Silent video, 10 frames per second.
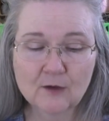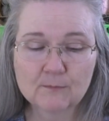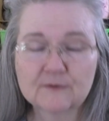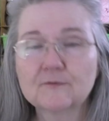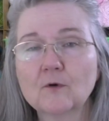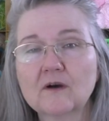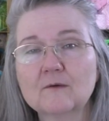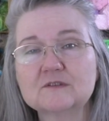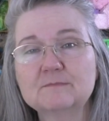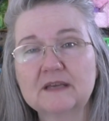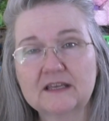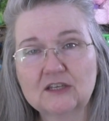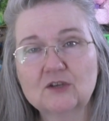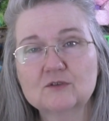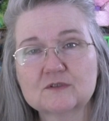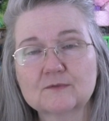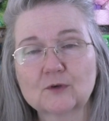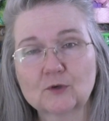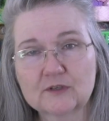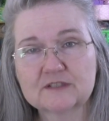before it was being used for
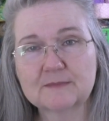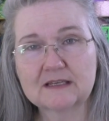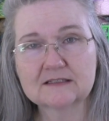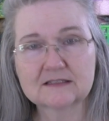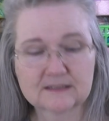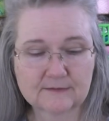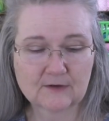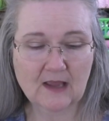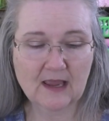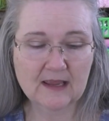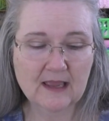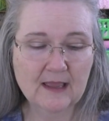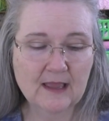Christmas, okay?